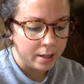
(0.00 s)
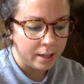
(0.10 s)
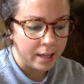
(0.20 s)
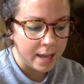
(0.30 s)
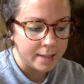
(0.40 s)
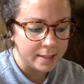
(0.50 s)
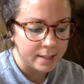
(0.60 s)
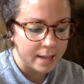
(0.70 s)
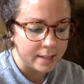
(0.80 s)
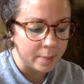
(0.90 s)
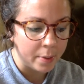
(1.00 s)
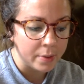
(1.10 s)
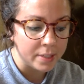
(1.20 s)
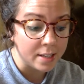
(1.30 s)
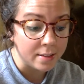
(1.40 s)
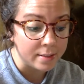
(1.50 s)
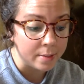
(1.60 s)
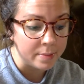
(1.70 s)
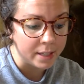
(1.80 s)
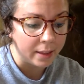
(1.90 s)
Yes, I suppose it does
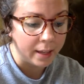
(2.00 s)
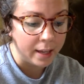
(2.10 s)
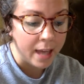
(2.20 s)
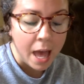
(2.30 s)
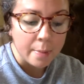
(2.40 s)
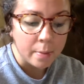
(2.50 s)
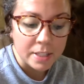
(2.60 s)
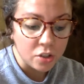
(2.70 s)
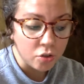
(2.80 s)
seem silly, but Mrs.